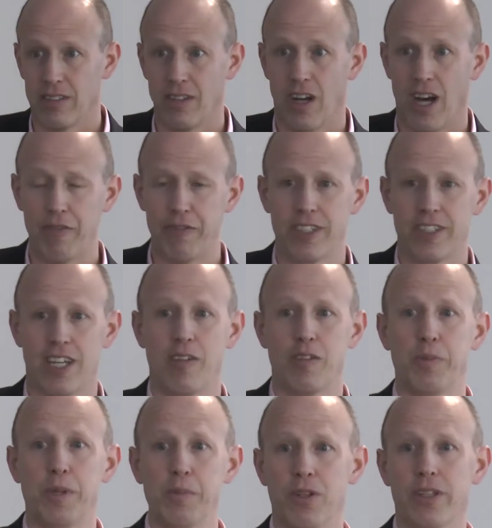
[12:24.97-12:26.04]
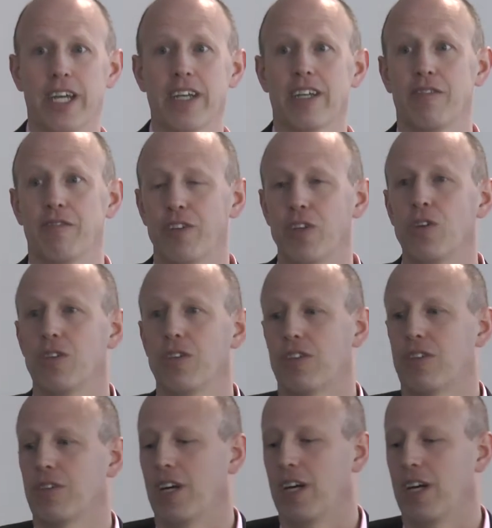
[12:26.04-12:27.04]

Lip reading: Oftentimes people get confused